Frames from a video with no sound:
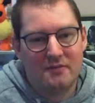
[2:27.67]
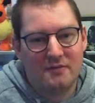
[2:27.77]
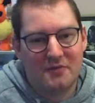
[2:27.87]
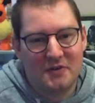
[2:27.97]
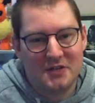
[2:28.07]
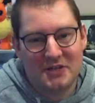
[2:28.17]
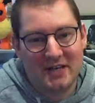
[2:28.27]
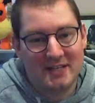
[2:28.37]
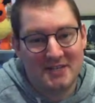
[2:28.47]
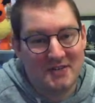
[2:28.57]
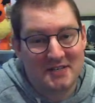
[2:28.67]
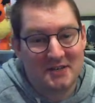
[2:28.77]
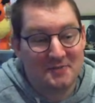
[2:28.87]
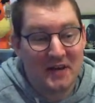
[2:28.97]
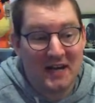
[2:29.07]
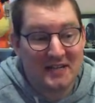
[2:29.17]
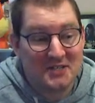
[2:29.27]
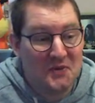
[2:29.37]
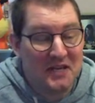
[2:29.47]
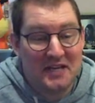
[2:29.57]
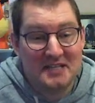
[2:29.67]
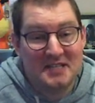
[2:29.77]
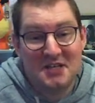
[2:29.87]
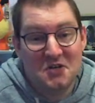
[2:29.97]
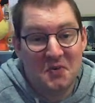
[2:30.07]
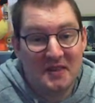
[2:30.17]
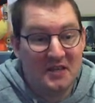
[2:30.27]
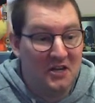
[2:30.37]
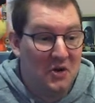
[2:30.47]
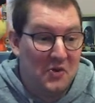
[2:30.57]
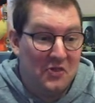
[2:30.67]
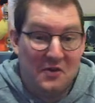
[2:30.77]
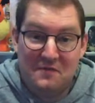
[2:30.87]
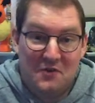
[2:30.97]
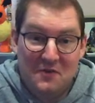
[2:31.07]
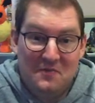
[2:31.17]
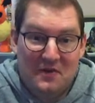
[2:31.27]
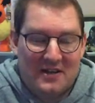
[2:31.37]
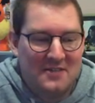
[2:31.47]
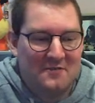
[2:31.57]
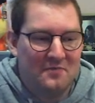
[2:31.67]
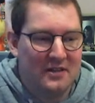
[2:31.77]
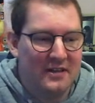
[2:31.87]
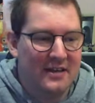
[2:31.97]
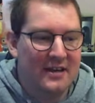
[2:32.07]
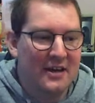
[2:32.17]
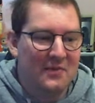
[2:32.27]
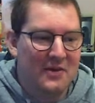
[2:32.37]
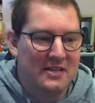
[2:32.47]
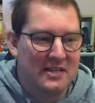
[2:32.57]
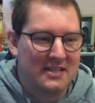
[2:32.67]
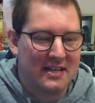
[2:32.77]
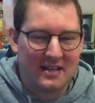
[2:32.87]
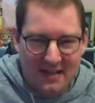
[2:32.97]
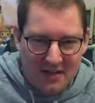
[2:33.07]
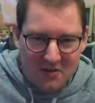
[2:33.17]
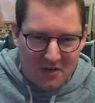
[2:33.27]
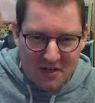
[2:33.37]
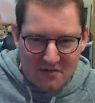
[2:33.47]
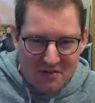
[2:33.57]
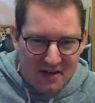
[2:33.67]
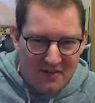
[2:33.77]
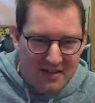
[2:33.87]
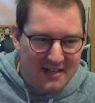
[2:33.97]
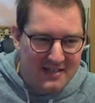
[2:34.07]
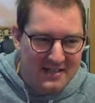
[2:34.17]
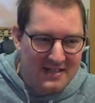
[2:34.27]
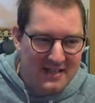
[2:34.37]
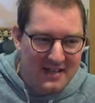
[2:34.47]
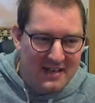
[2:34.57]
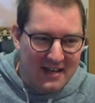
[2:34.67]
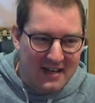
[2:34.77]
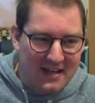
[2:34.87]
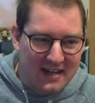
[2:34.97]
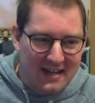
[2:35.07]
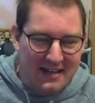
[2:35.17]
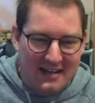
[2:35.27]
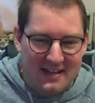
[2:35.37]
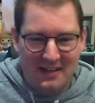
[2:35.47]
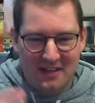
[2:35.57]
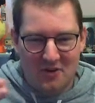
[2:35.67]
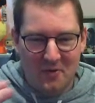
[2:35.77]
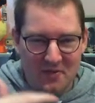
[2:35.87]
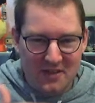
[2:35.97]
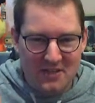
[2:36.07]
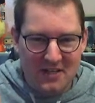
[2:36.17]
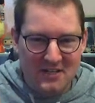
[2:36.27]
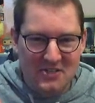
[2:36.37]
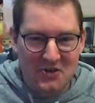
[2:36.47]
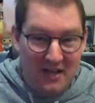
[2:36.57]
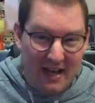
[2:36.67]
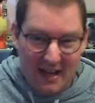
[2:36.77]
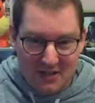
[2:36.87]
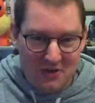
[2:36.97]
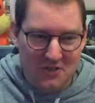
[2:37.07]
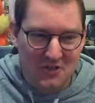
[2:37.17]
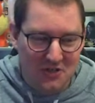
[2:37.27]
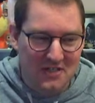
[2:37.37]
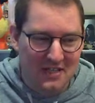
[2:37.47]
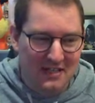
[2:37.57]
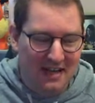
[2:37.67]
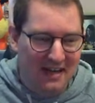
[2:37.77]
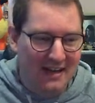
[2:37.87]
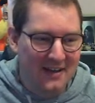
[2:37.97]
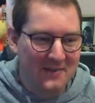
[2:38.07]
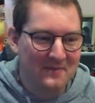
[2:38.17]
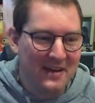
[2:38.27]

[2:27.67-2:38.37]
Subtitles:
for his chainsaw to come back so we can continue with, you know, the fun part of Billy, which is like saying, can you curve around this? You come in with the chainsaw, can I dodge just in time?